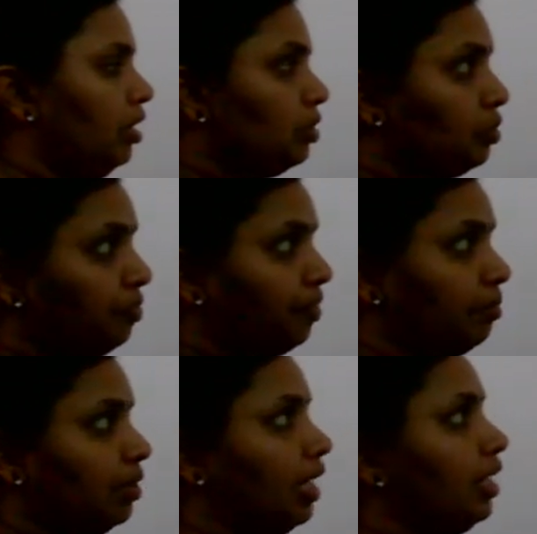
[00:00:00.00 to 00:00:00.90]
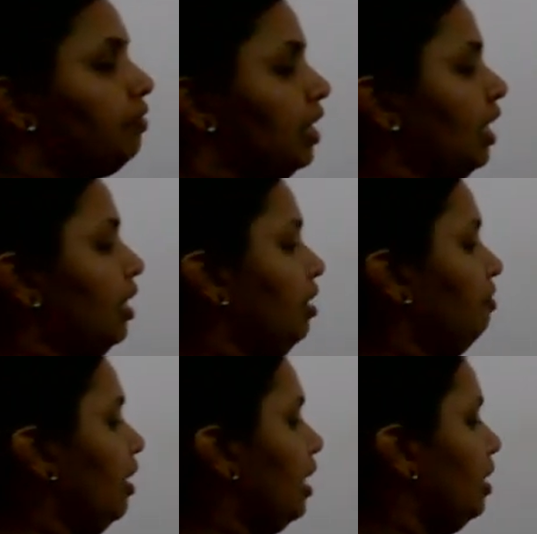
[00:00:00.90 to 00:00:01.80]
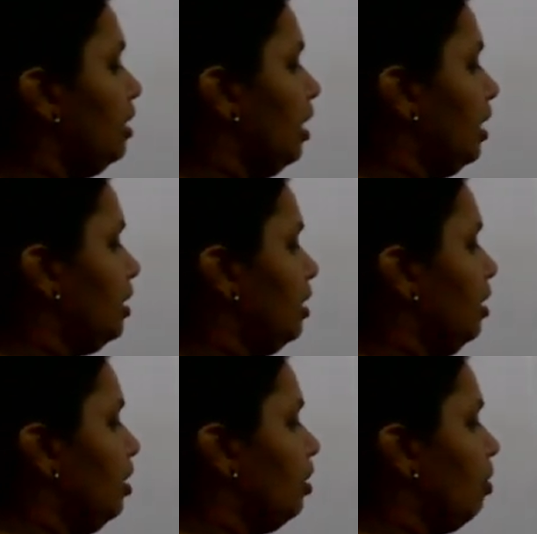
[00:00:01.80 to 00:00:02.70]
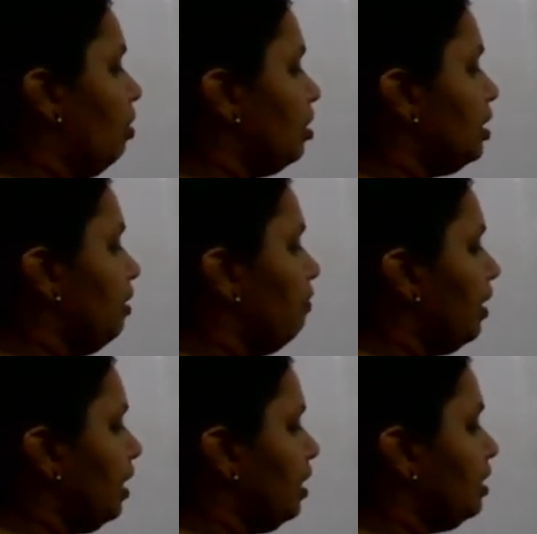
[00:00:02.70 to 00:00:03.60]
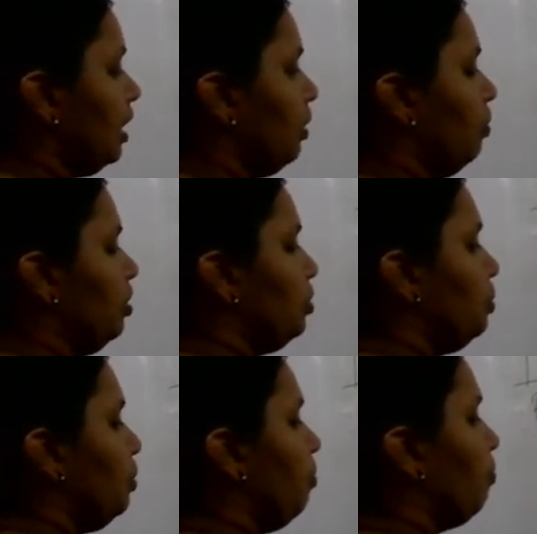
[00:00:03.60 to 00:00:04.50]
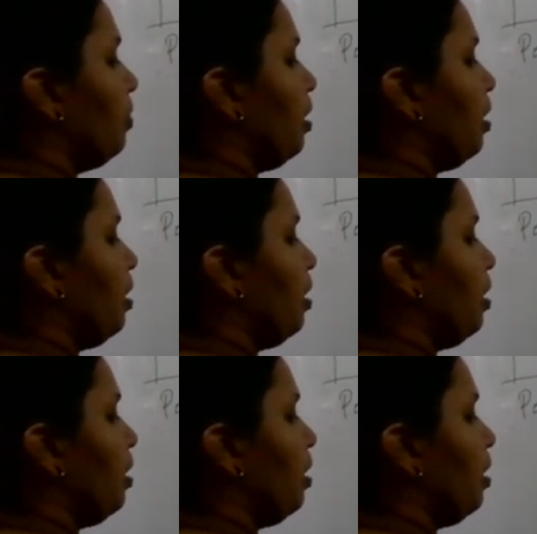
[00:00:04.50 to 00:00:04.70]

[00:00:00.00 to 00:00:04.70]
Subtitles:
So from that we can define that cos phi is equal to